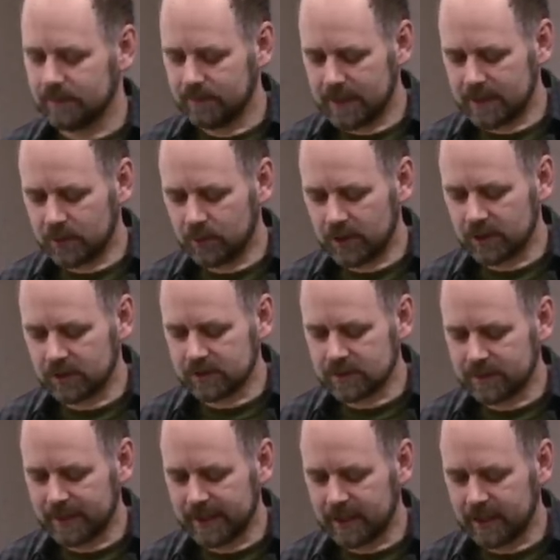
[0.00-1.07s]
Metal
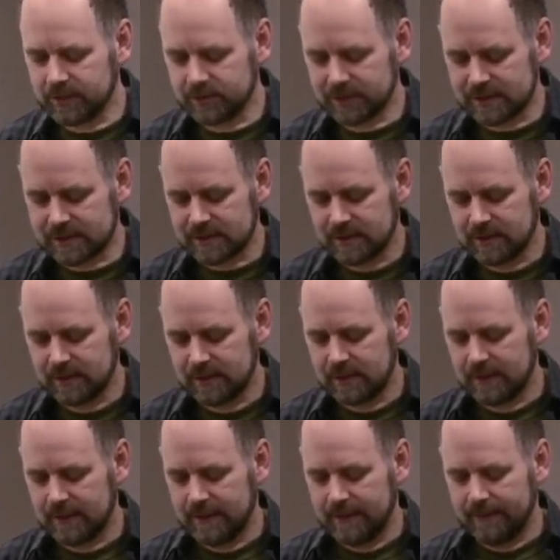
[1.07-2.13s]
workers by the hundreds.
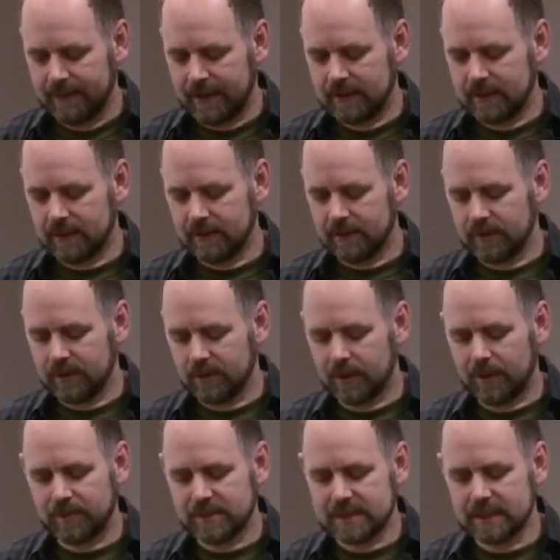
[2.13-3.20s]
And their
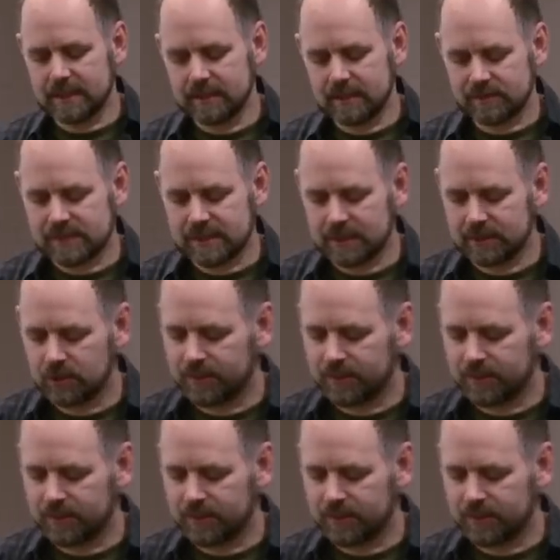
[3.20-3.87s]
representative said,